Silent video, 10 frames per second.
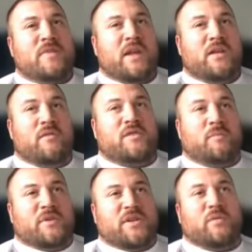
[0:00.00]

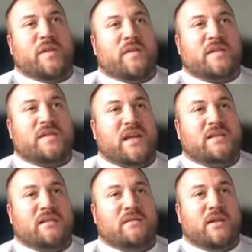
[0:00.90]
But just within the
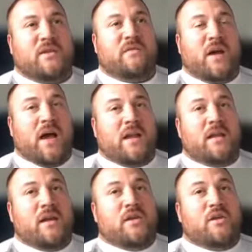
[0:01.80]
season, then you'll
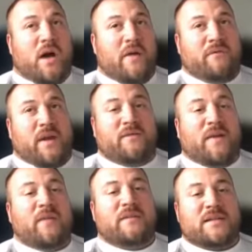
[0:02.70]
have like
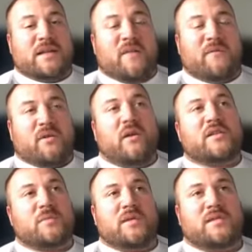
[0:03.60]
5 days off at
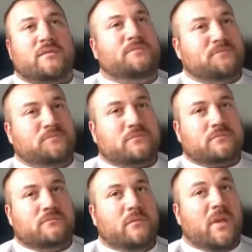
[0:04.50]
Christmas.
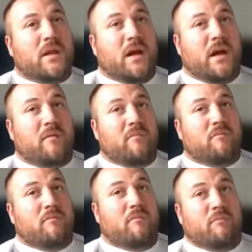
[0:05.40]

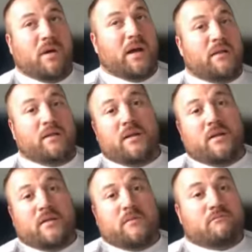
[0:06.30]
But
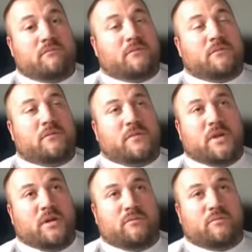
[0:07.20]

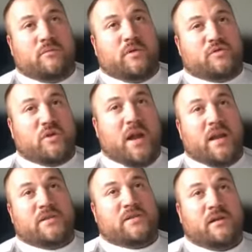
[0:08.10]
you're
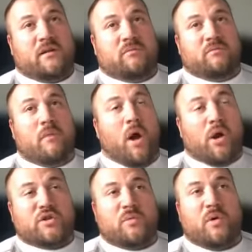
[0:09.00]
training until
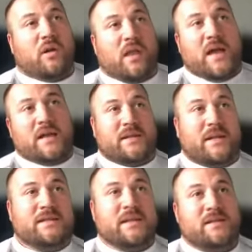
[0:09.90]
March, more or less,
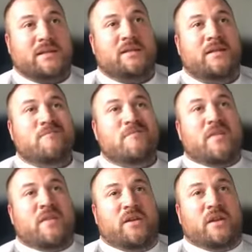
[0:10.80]
in season.
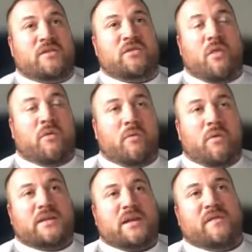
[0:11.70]
Then you get 2 or 3
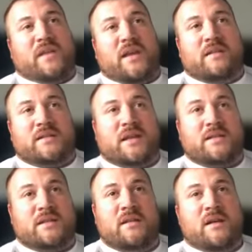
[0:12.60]
weeks off at the end of the
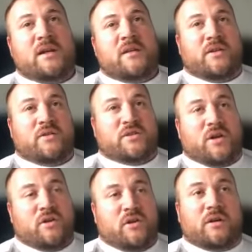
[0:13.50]
season. Then you
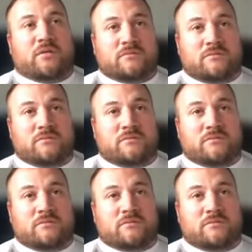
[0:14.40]
start your